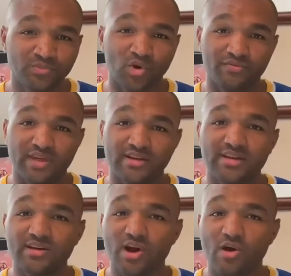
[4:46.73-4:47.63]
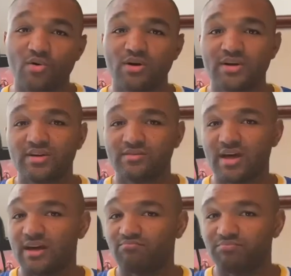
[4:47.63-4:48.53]
or if they did know,
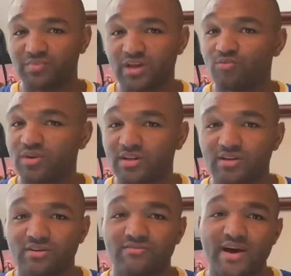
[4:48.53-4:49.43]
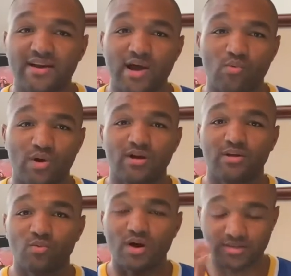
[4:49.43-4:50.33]
that they really couldn't find out where
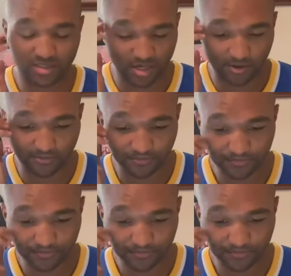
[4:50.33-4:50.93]
he was. So